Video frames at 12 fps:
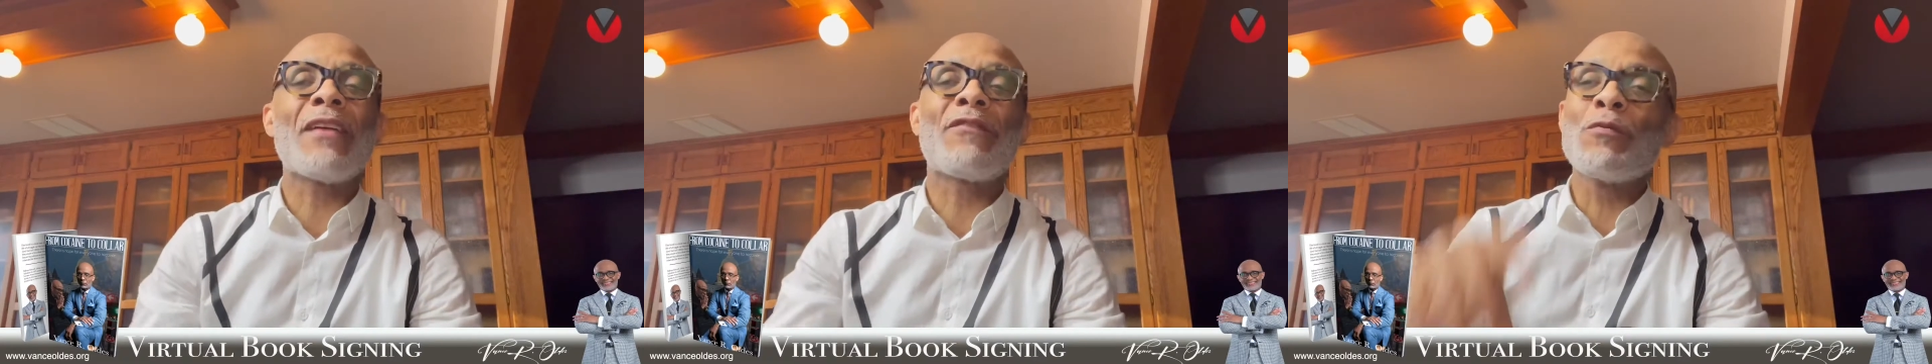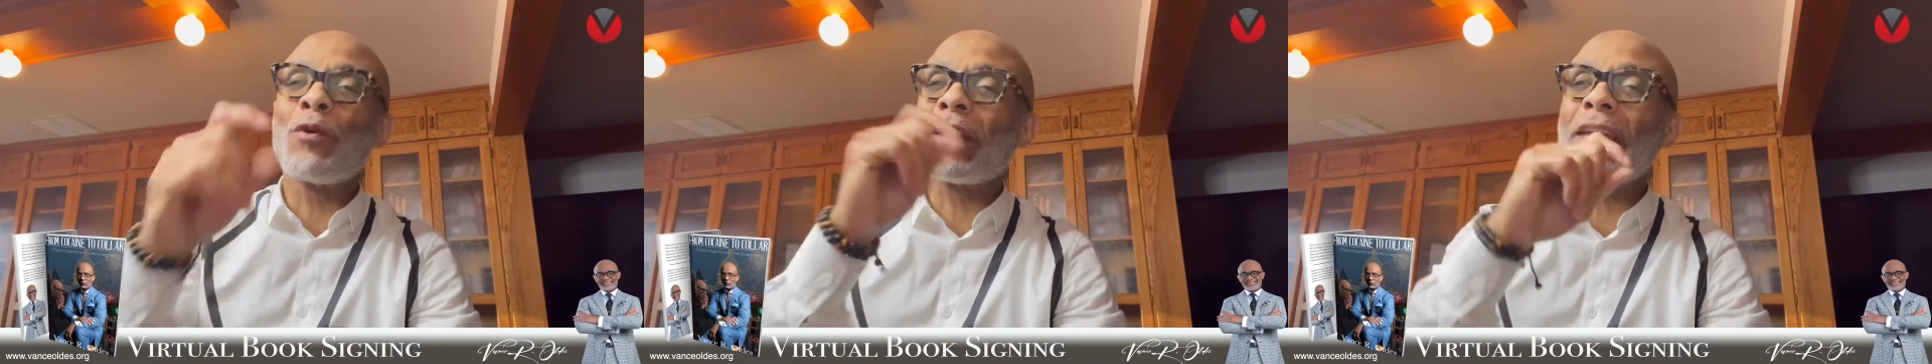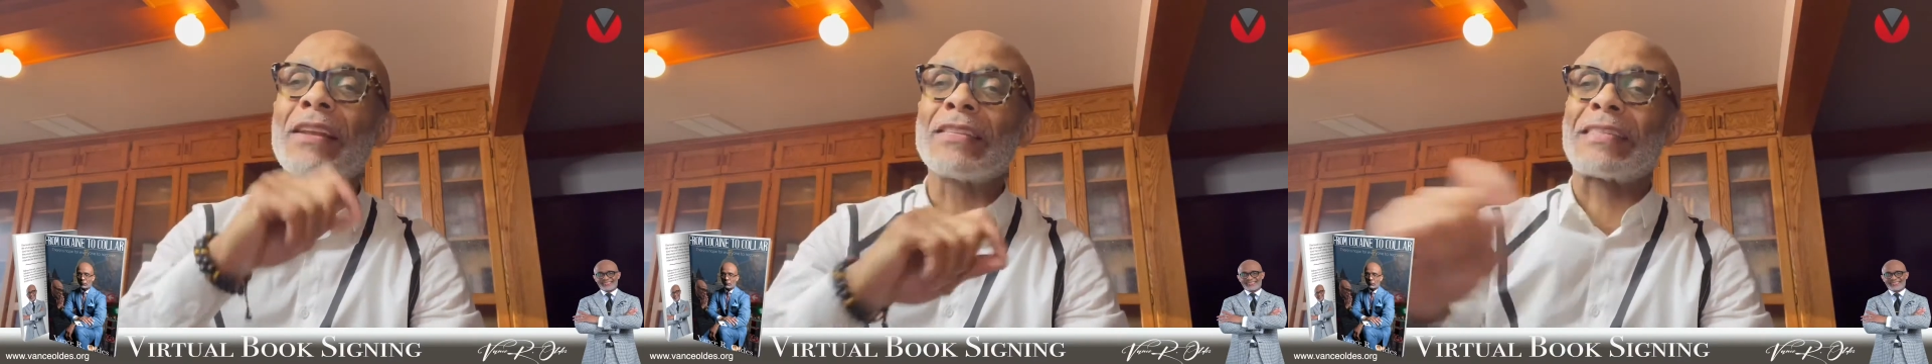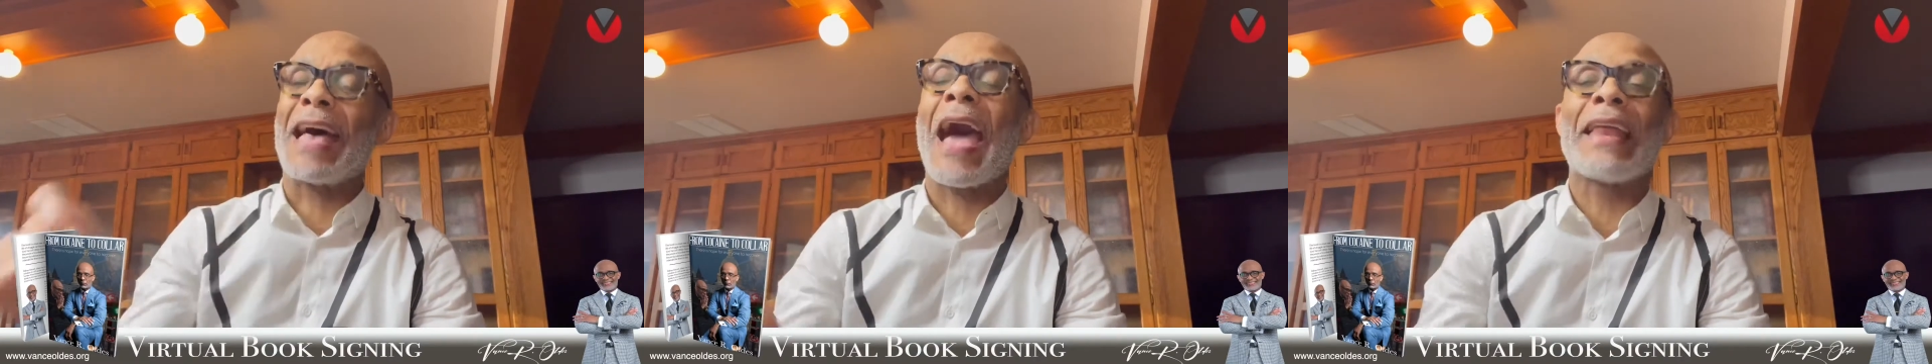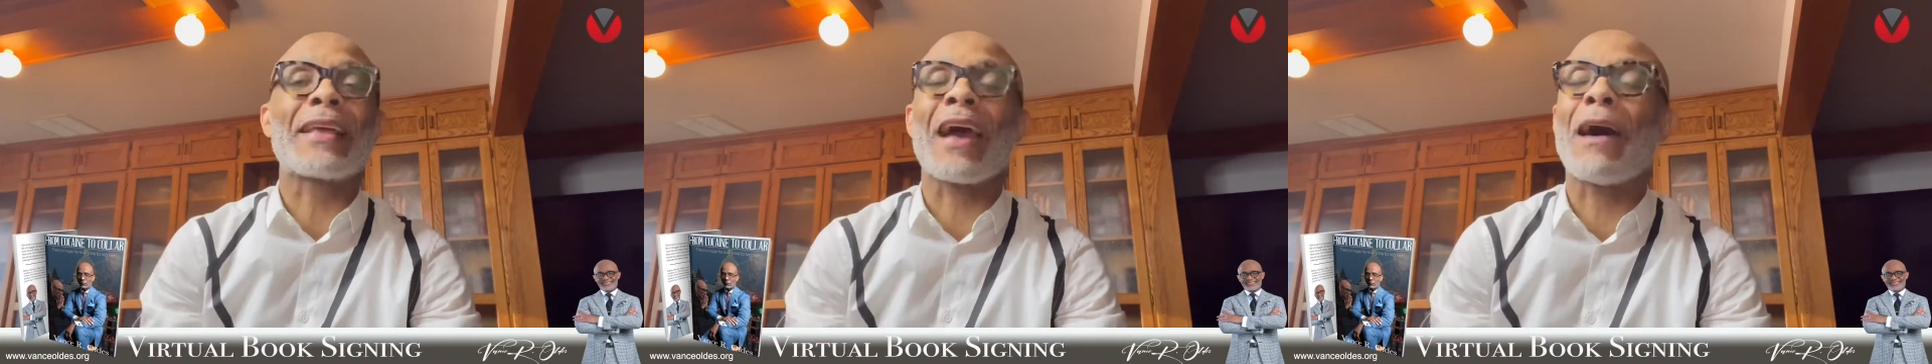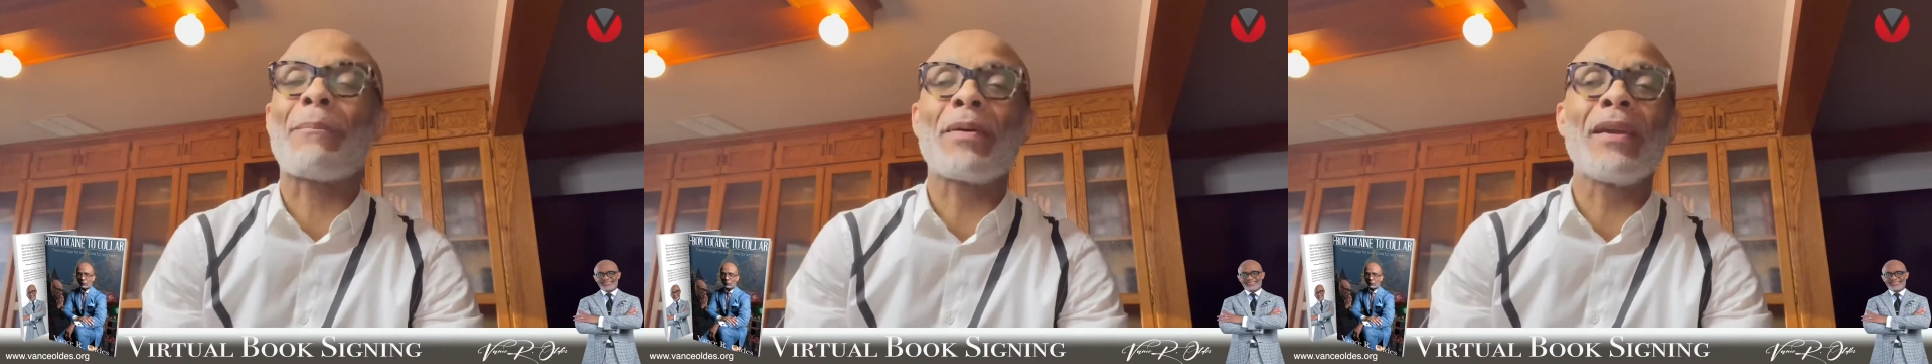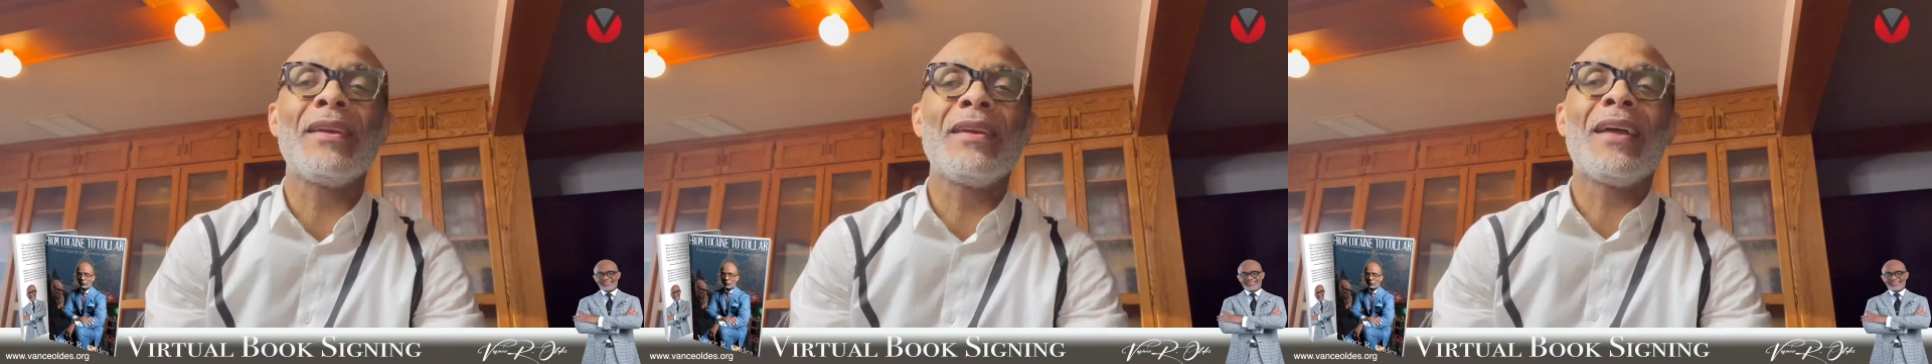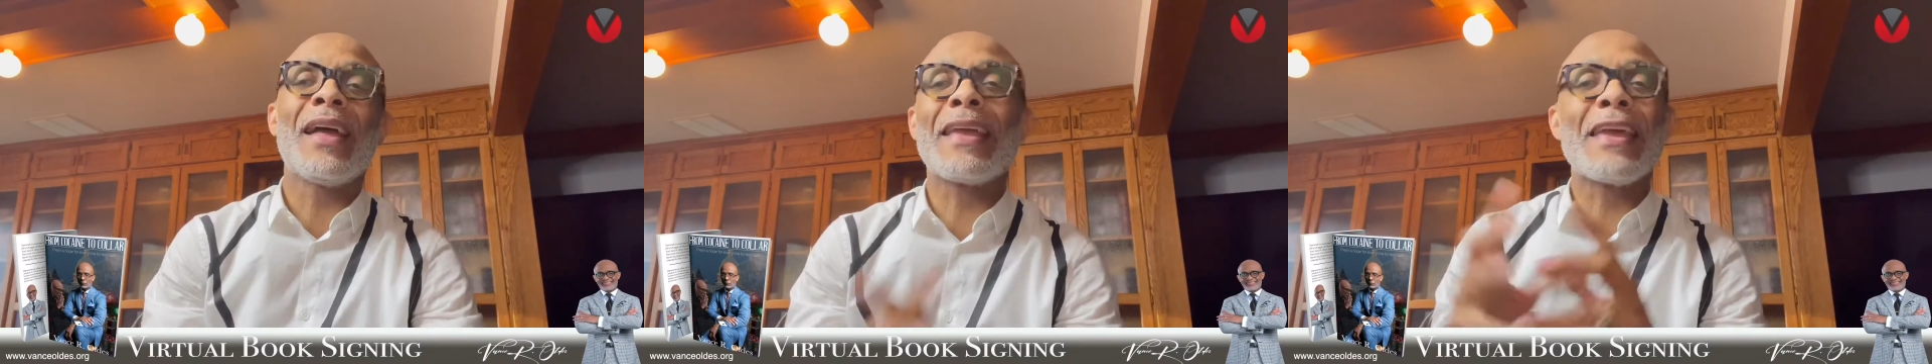if you want to get a signed copy
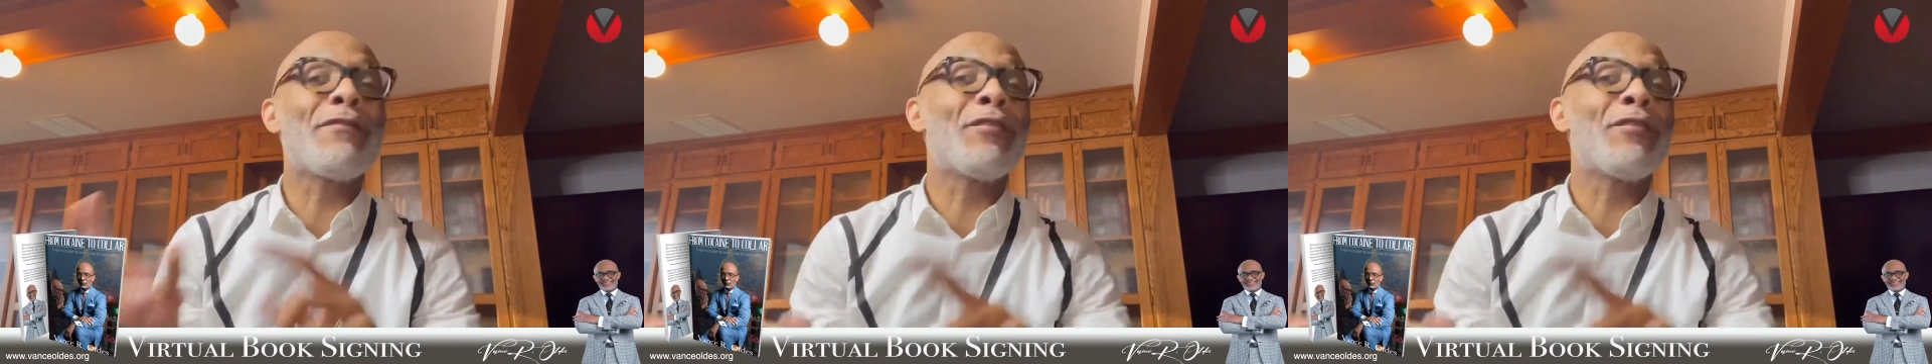and give